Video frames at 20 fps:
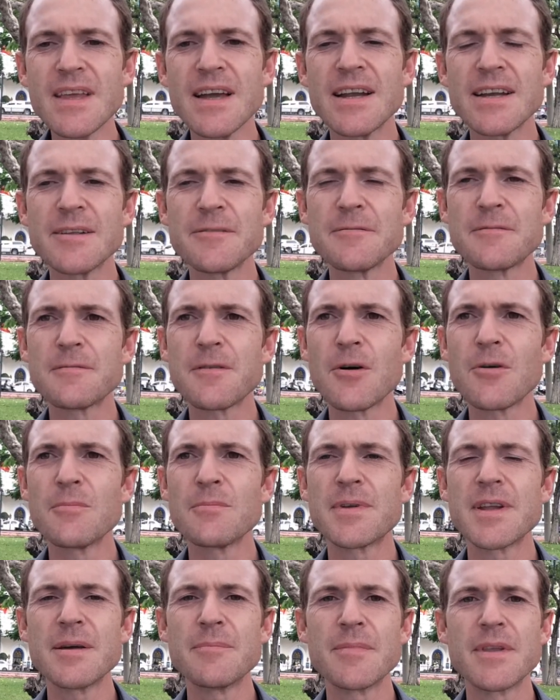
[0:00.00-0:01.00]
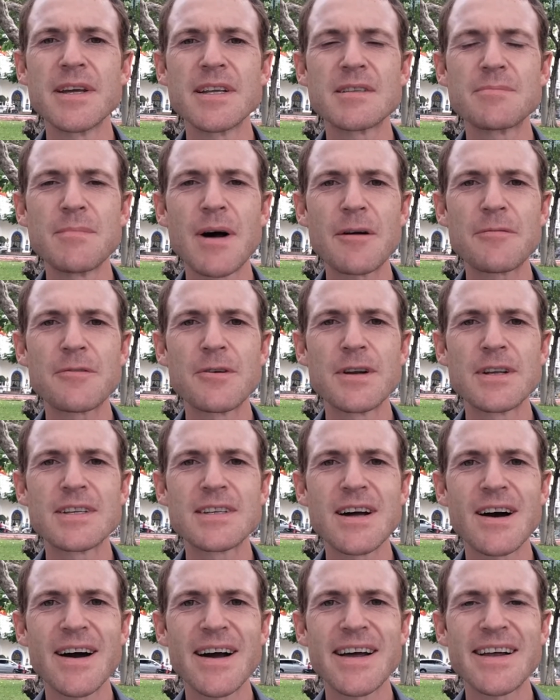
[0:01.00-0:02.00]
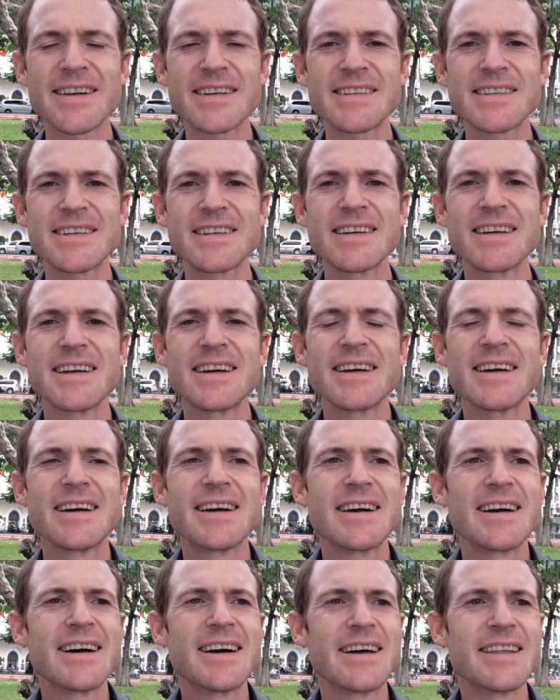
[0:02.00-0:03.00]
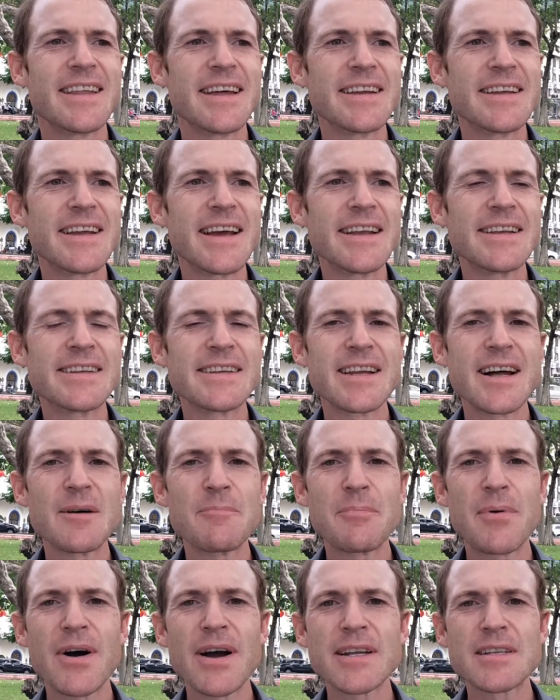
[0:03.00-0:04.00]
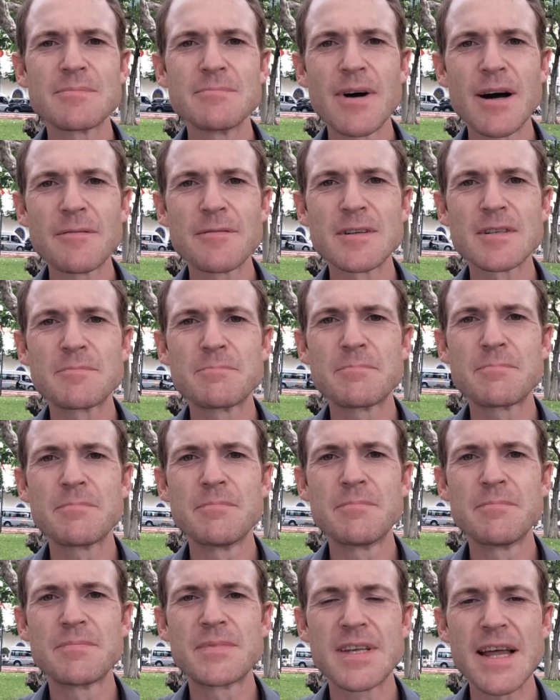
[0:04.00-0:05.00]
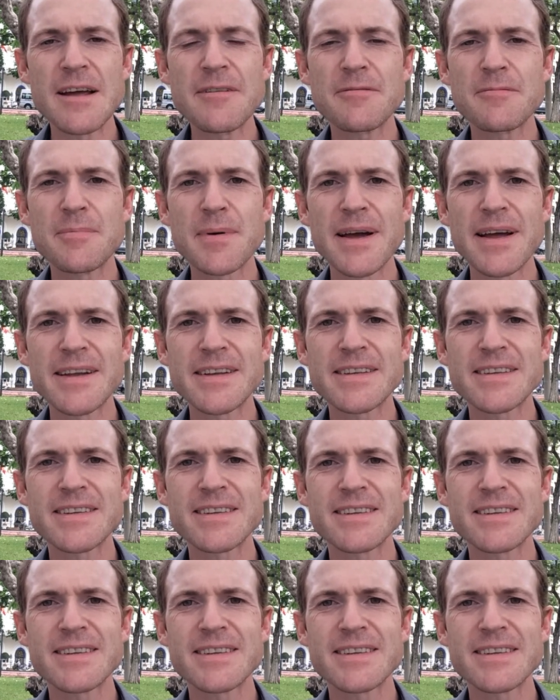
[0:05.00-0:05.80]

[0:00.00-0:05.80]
and informed him that his mother had died. And then he ended up by his mother's deathbed